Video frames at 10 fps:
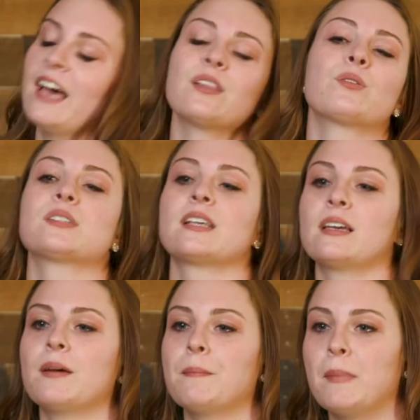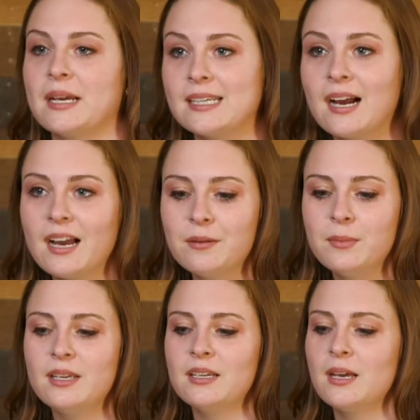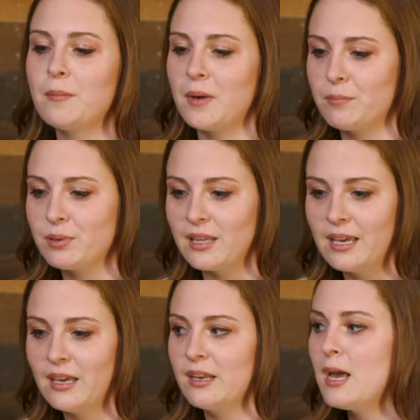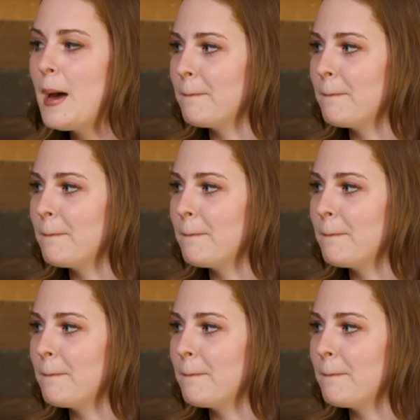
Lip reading: And the Lord's like, my timing, my plan,